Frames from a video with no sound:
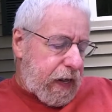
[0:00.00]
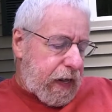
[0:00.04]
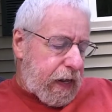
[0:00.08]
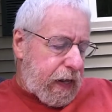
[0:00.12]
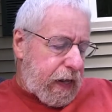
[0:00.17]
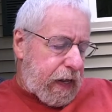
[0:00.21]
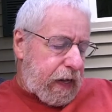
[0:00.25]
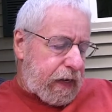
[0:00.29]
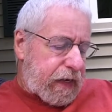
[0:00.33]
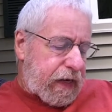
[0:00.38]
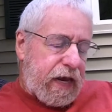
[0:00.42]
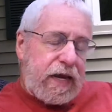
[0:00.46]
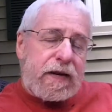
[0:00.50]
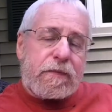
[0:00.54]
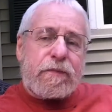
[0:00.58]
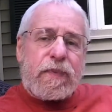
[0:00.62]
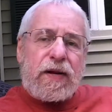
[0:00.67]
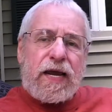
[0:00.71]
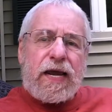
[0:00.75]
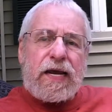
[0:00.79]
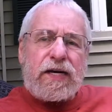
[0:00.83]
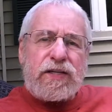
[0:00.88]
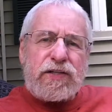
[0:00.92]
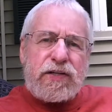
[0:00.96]
Cate
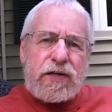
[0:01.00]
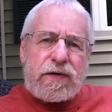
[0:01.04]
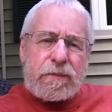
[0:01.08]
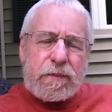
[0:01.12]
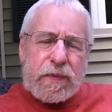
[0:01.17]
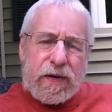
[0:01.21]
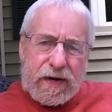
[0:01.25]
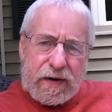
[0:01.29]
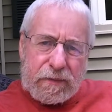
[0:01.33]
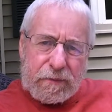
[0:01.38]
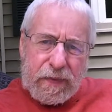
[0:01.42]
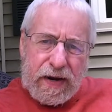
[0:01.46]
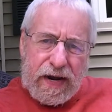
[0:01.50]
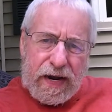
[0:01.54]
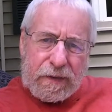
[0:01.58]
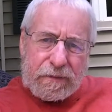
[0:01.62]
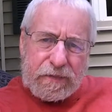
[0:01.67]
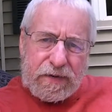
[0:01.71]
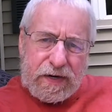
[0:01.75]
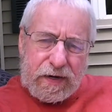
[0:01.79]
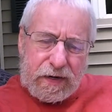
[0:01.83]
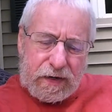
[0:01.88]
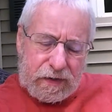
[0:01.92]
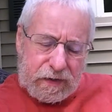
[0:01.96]
Blanchett played
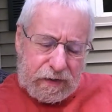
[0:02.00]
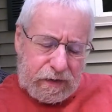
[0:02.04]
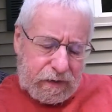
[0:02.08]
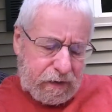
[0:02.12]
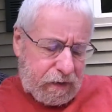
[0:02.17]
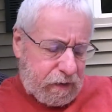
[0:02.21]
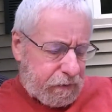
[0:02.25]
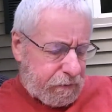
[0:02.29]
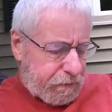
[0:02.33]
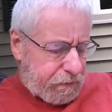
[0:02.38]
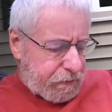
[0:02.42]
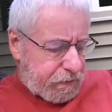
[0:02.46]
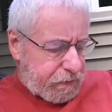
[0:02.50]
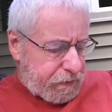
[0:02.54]
Bob Dylan.